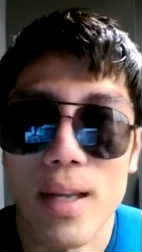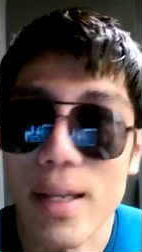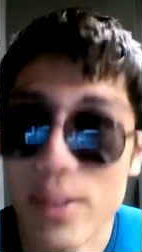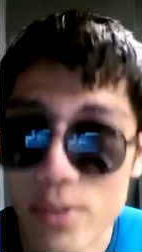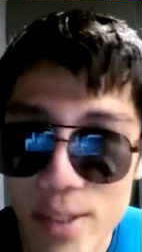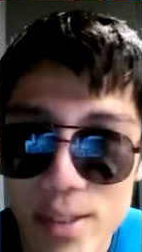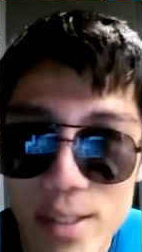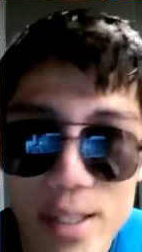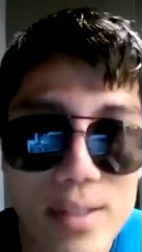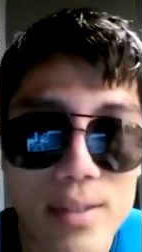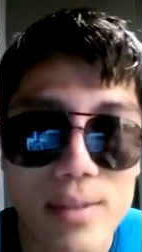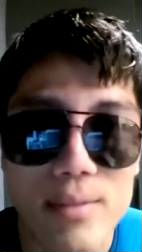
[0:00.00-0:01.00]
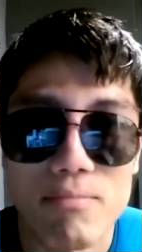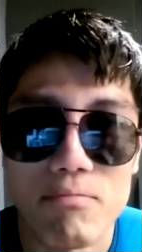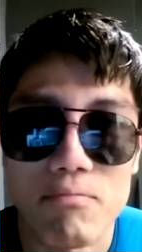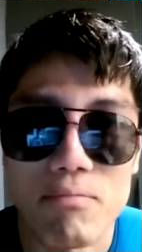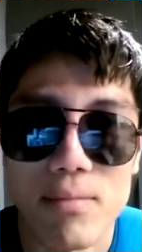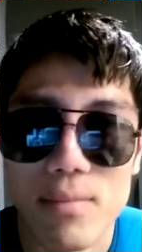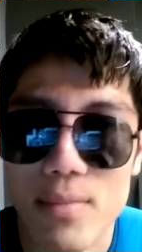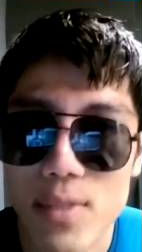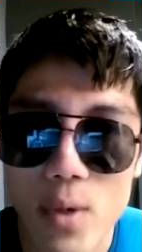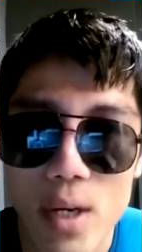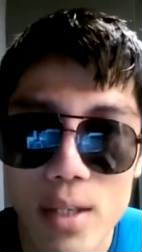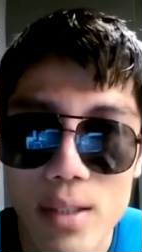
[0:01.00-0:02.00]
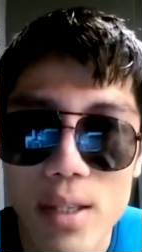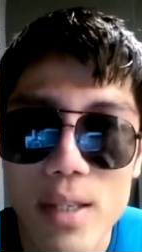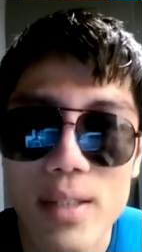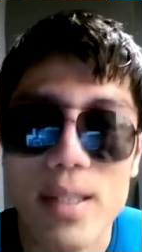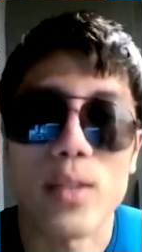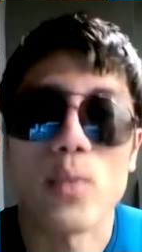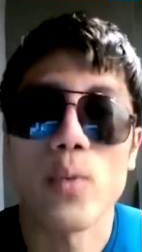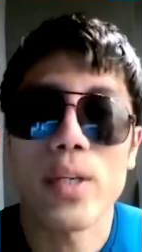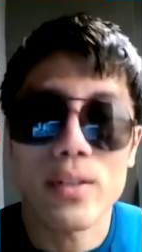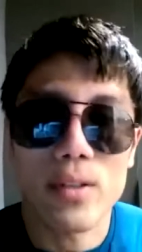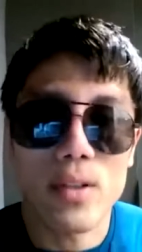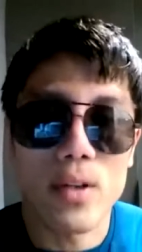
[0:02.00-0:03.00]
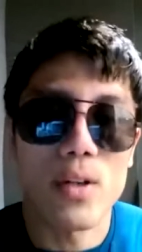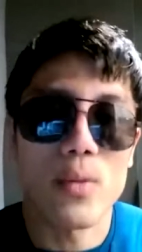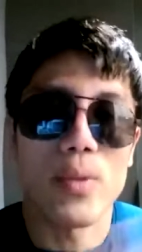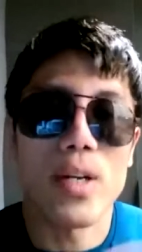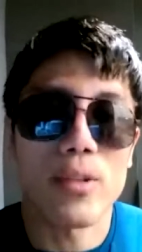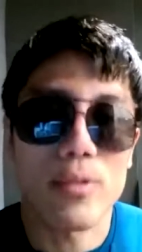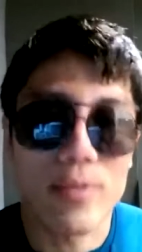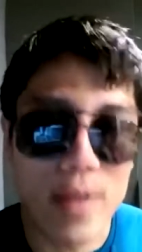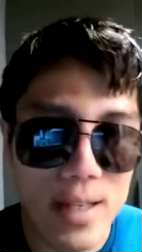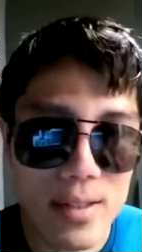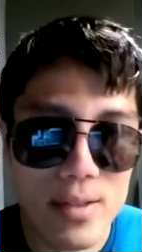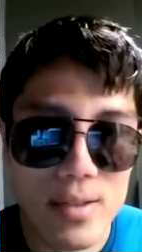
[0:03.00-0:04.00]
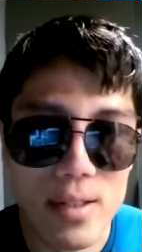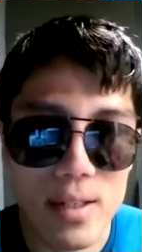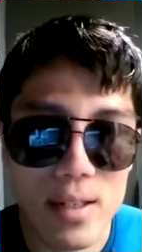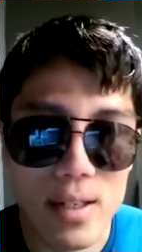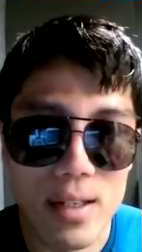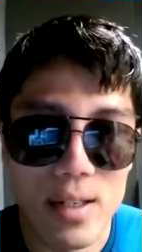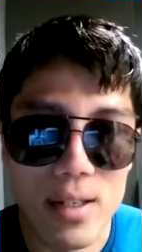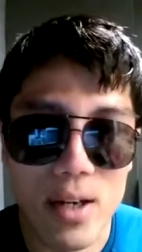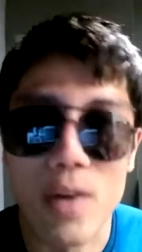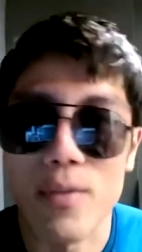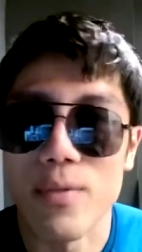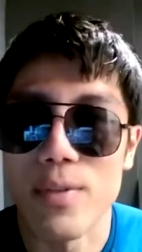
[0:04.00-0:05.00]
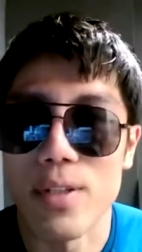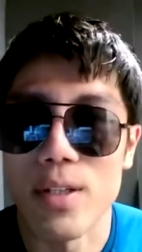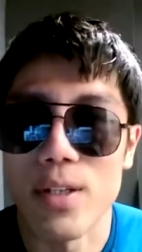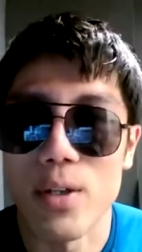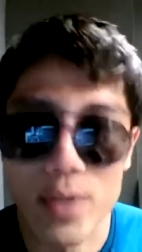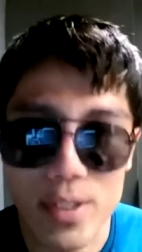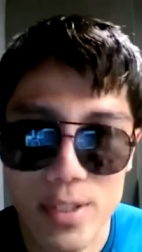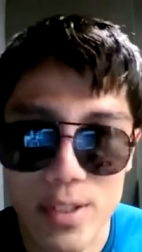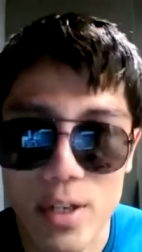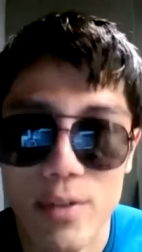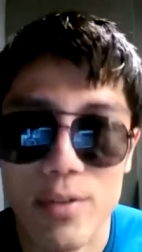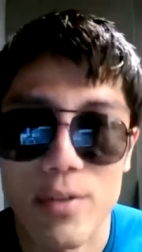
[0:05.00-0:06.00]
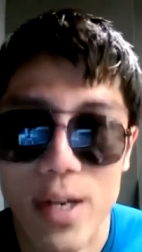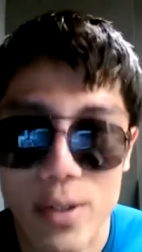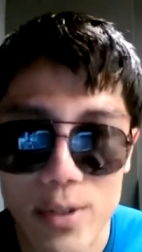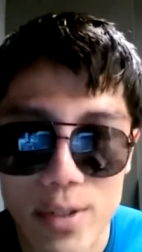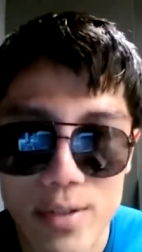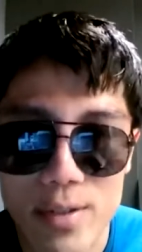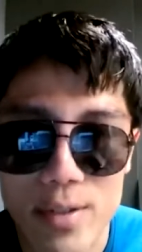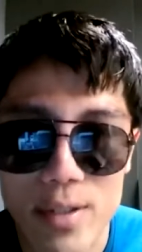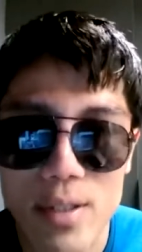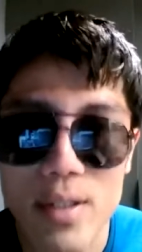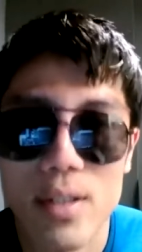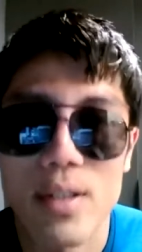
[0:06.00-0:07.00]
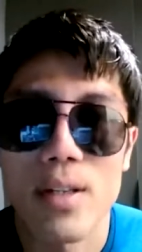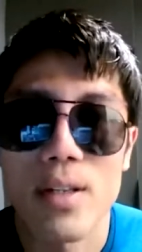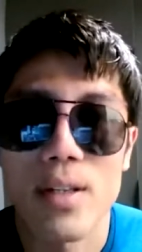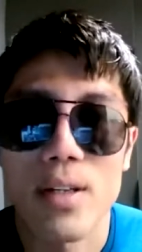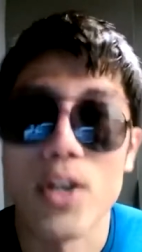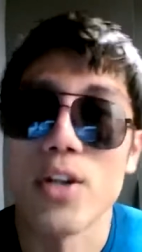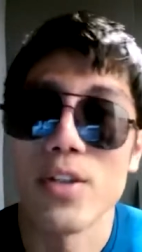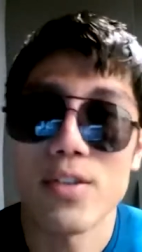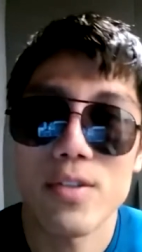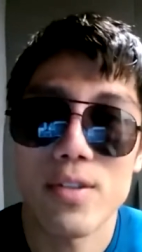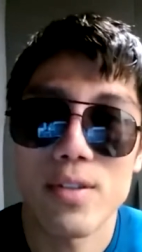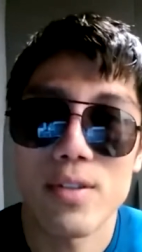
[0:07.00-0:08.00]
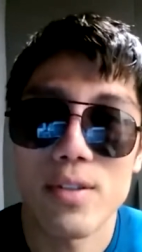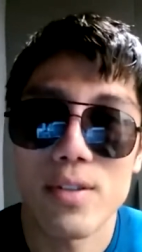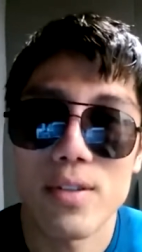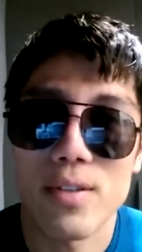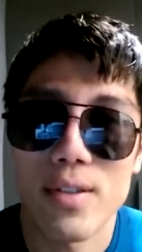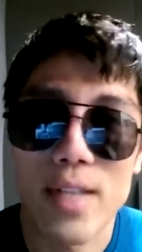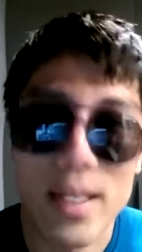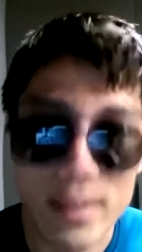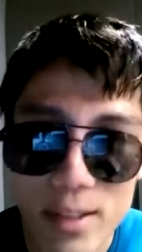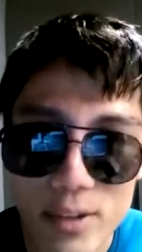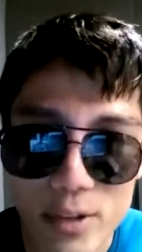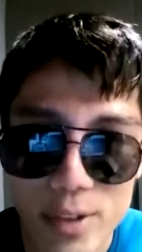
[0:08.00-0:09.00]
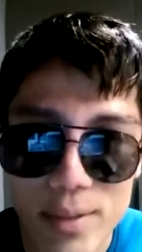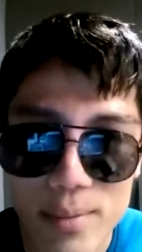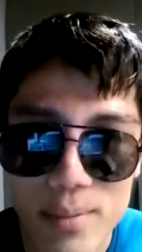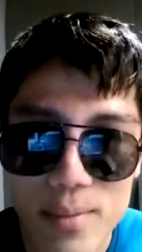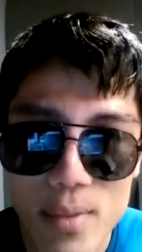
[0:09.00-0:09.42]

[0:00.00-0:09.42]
hatred and so on, that with or without facts uh, of the origin of the virus hurts that country.